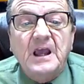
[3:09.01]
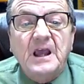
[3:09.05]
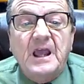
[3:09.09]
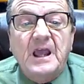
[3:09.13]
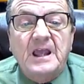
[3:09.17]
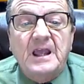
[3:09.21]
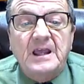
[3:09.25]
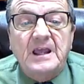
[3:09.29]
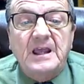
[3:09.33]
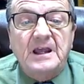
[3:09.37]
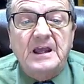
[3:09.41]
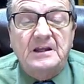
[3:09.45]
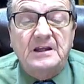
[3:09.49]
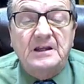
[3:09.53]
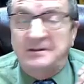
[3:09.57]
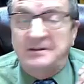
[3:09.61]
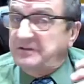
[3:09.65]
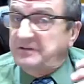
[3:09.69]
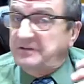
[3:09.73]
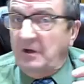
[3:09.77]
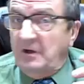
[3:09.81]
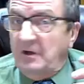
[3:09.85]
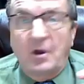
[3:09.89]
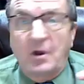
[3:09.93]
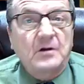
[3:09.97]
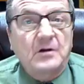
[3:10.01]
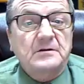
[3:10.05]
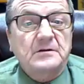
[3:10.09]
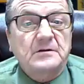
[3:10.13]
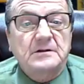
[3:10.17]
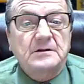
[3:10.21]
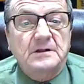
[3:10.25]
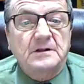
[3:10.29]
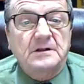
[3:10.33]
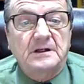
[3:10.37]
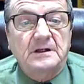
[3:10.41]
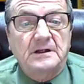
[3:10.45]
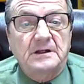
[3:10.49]

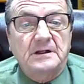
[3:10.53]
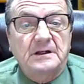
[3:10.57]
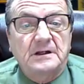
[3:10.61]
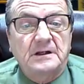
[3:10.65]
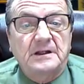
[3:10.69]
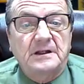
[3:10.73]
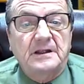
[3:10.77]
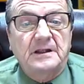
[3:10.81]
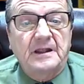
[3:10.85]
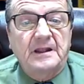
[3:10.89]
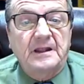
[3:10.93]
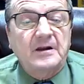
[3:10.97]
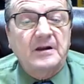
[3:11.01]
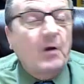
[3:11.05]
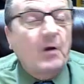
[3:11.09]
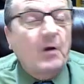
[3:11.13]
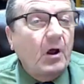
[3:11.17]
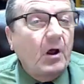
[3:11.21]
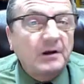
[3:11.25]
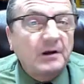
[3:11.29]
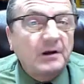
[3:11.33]
and all